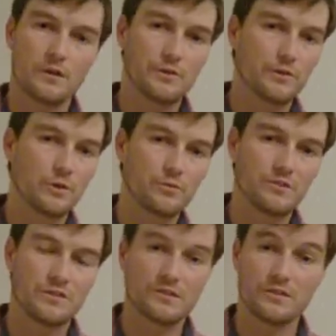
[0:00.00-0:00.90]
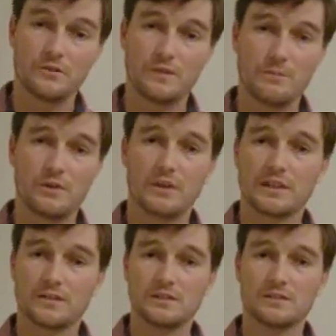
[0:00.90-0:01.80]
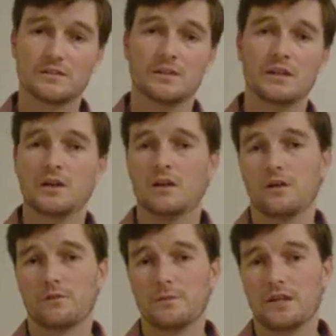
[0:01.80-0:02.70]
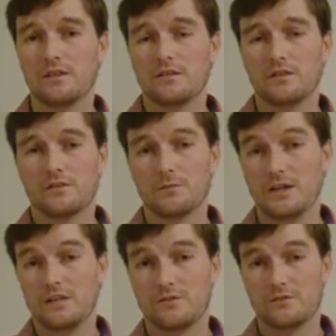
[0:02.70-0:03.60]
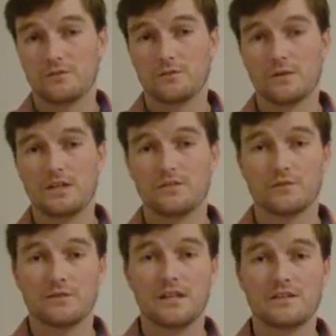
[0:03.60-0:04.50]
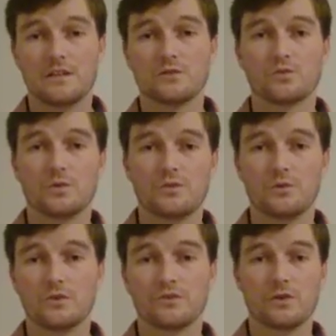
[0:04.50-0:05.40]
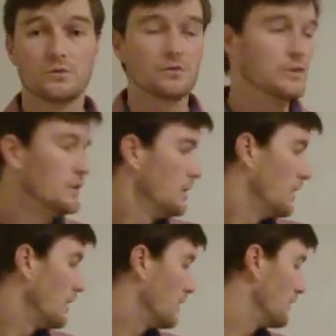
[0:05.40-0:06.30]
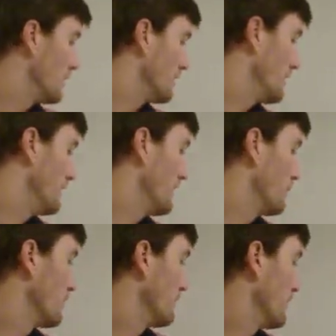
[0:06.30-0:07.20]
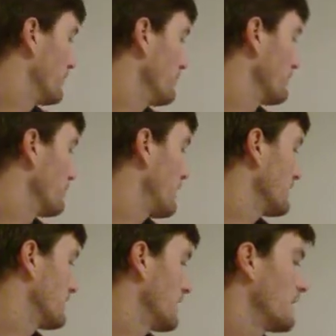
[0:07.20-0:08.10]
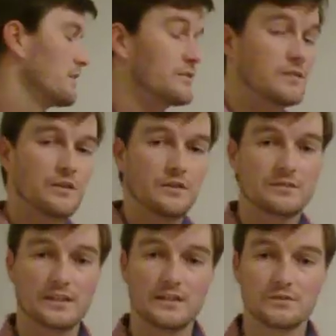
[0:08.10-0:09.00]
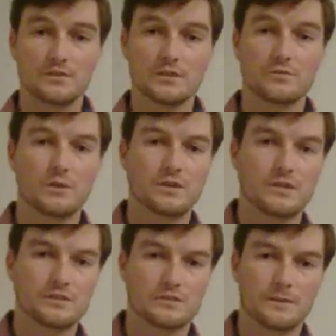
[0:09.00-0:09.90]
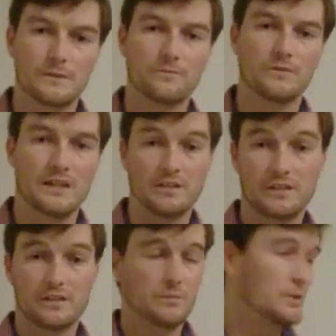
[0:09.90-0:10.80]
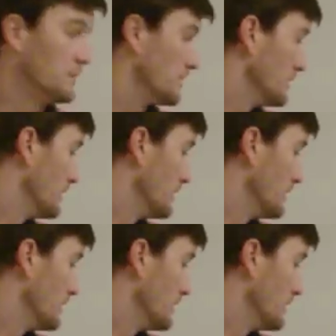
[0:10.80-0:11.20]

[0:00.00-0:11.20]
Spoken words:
the groups consisted of female athletes from ages of range of 18 to 22 years old, and they were of similar body size, stature, as well as athletic ability.